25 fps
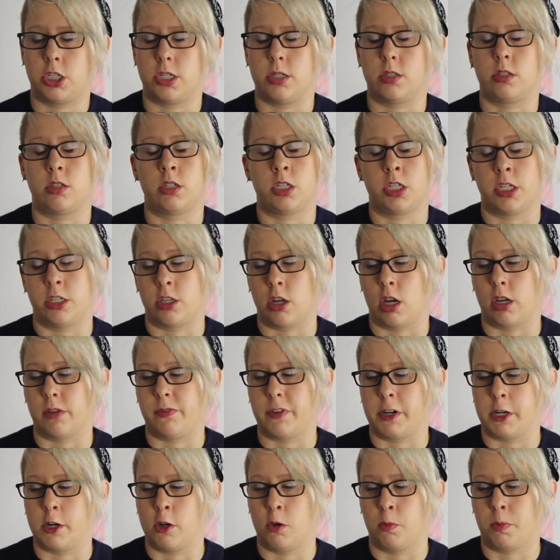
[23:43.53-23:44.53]
She, she
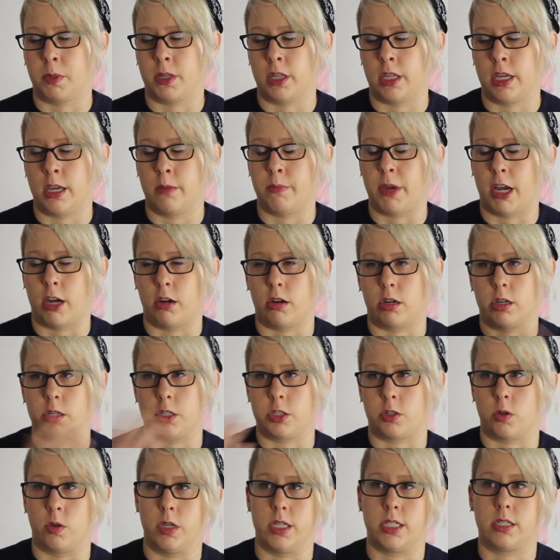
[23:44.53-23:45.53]
talked very openly about
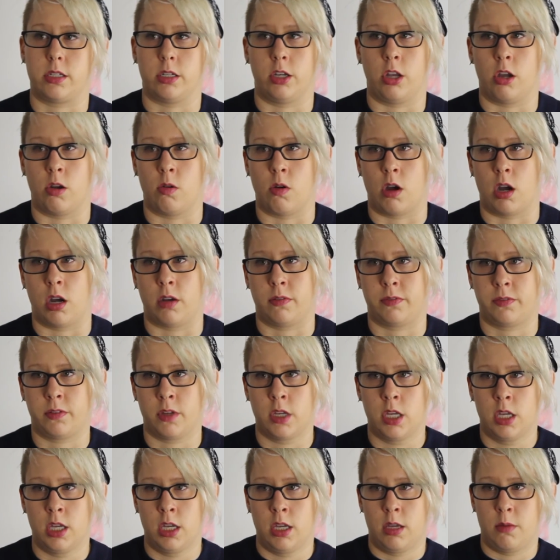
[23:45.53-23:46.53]
her choice to go
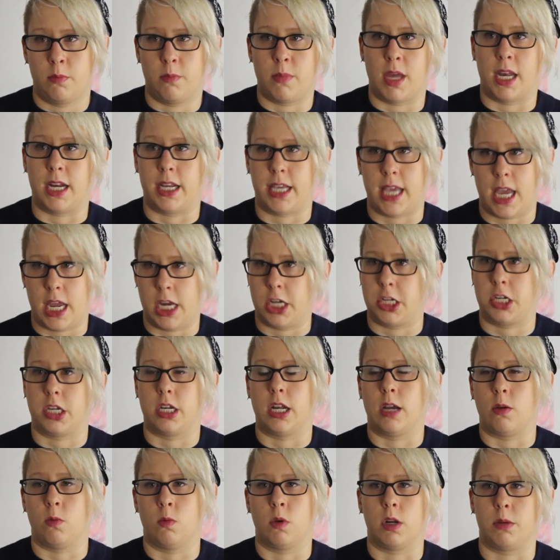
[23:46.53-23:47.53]
off
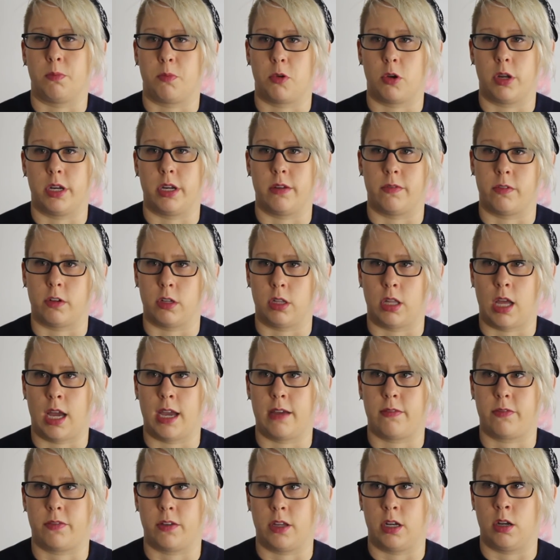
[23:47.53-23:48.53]
medication at one point of her
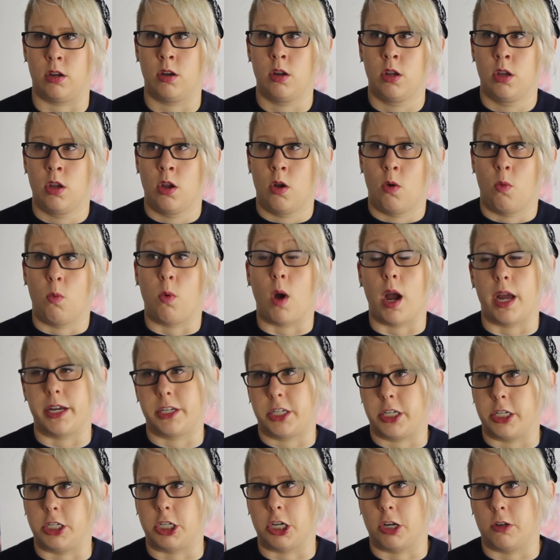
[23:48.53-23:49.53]
life and
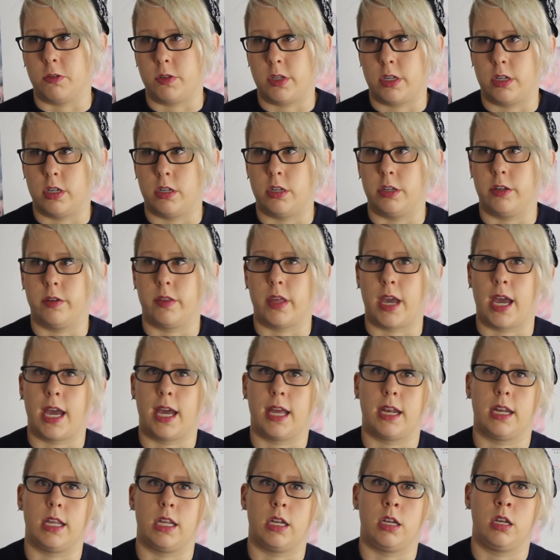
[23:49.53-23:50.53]
why she chose to do
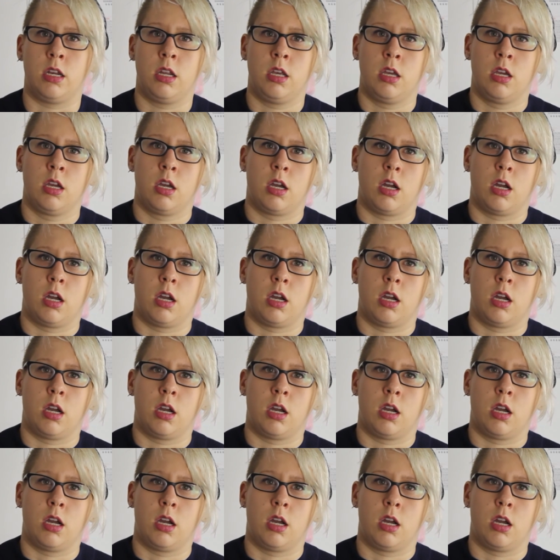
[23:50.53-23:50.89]
that and